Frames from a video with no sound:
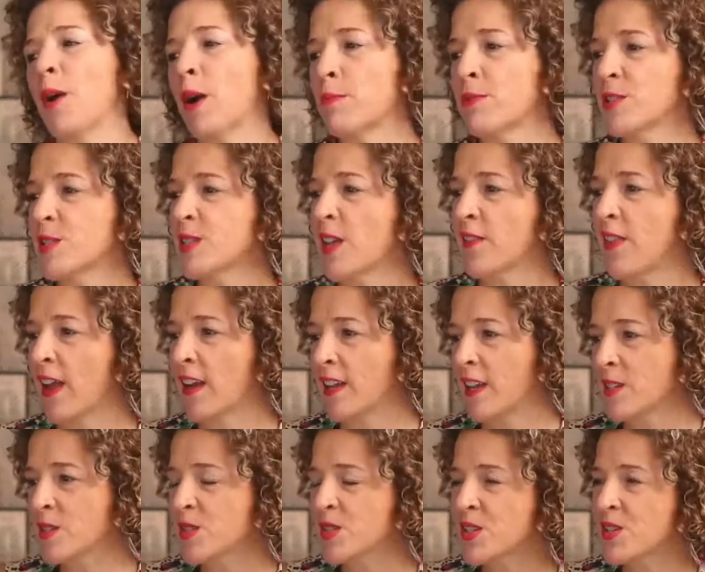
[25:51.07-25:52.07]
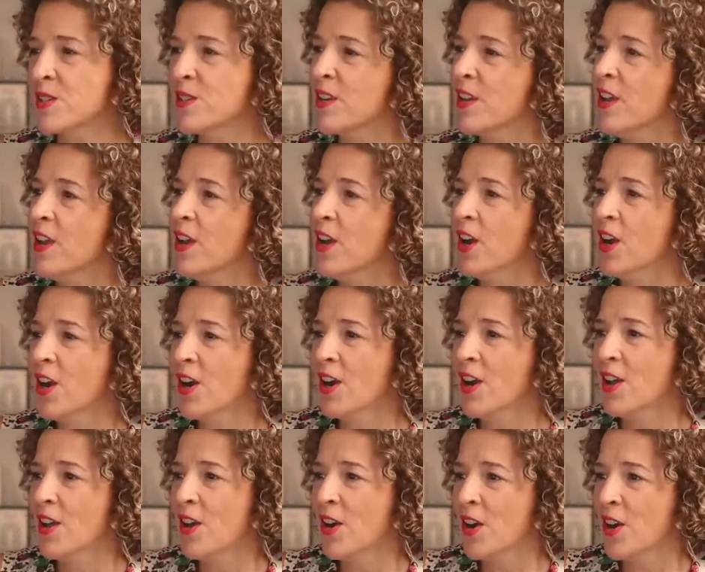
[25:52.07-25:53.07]
Barbara said that answered
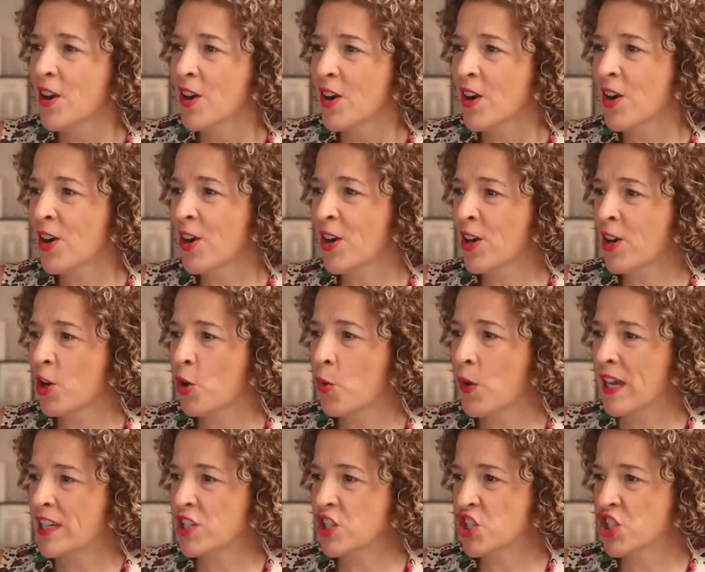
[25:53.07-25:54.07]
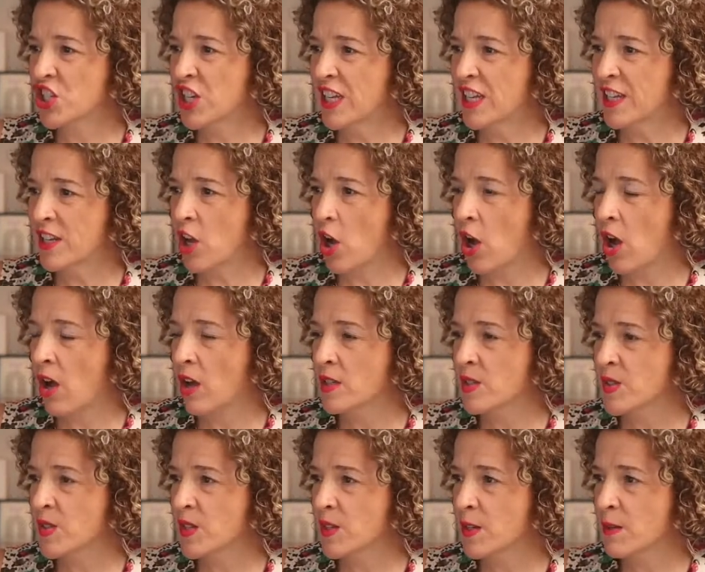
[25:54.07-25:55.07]
her question.
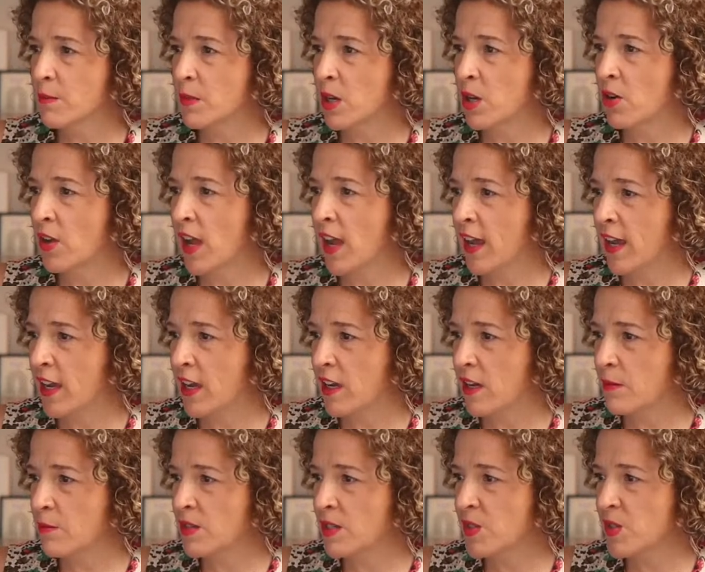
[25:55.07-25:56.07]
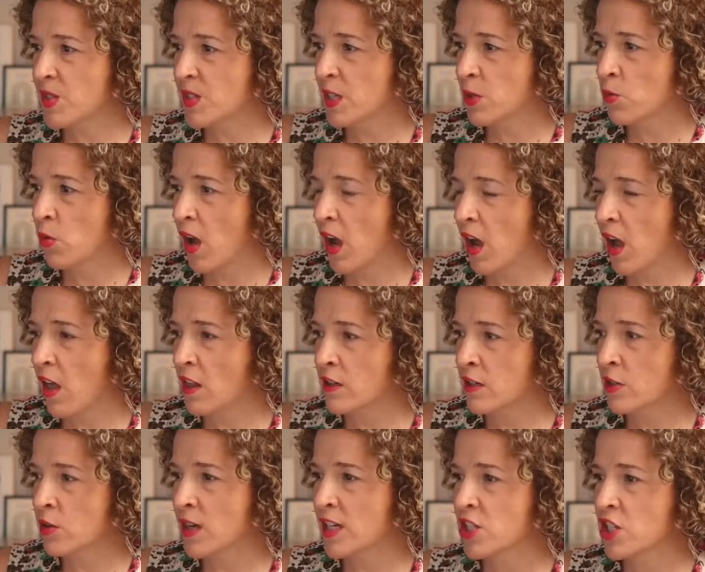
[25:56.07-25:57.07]
Awesome. Okay. I'm going to see what
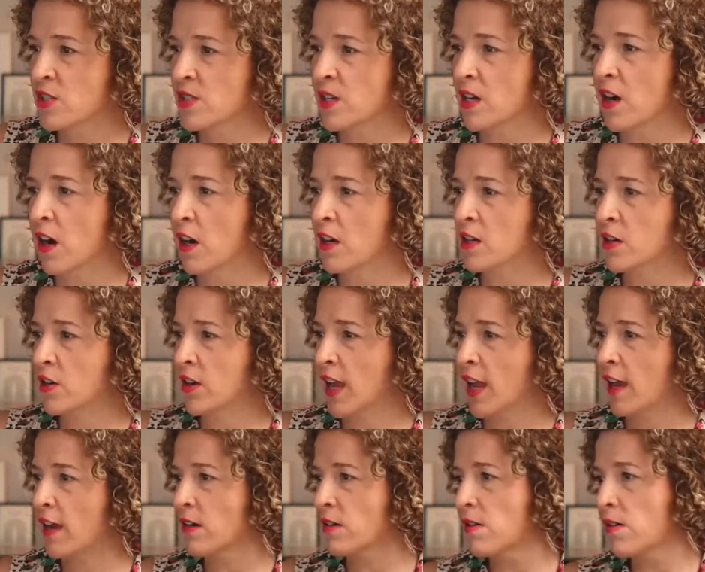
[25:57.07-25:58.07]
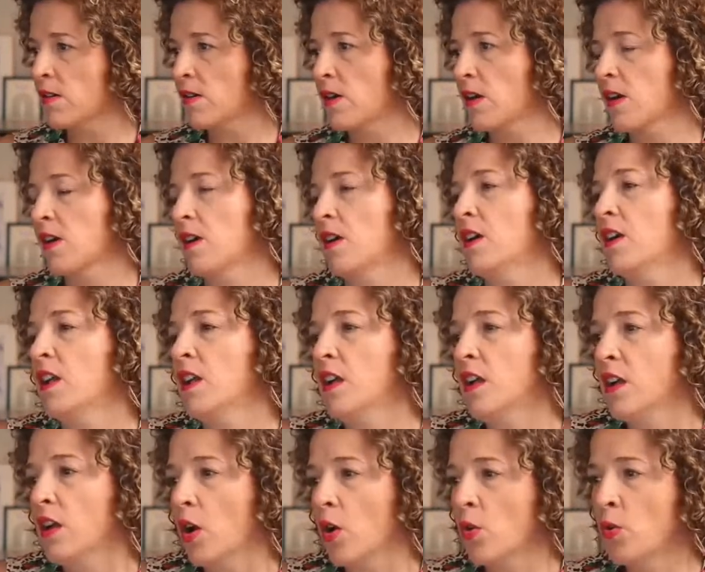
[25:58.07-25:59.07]
other questions there are. Okay.
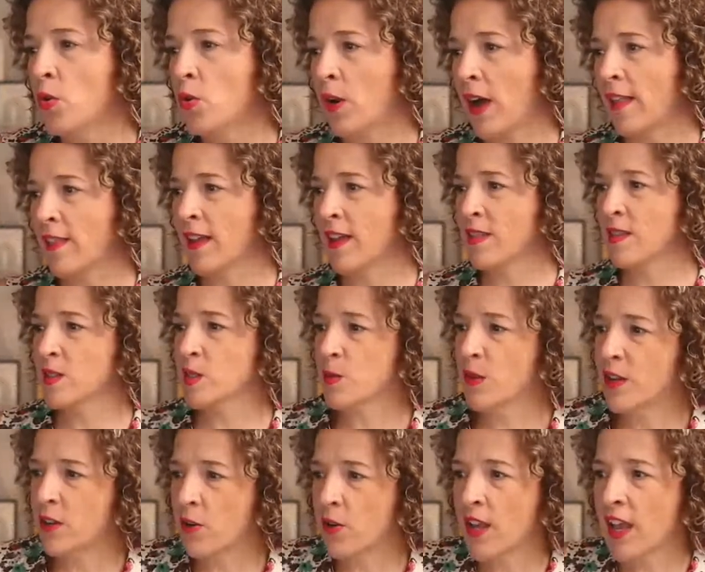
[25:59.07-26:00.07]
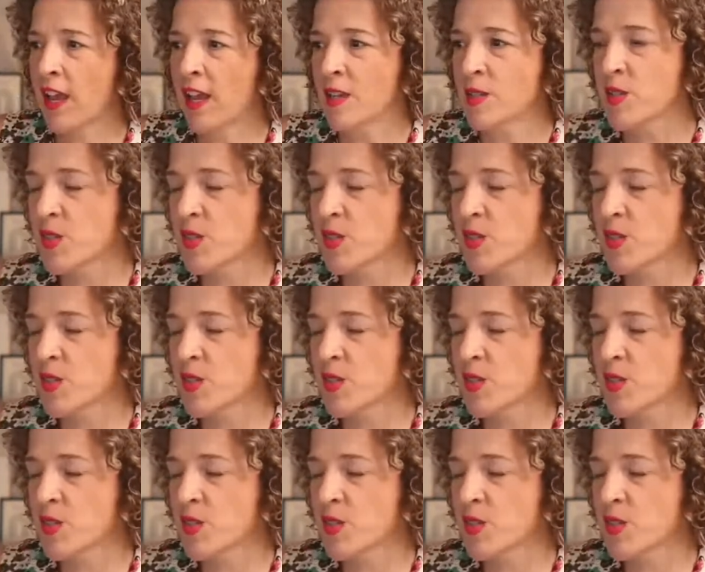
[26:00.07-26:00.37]
Oh, I like this one. Okay.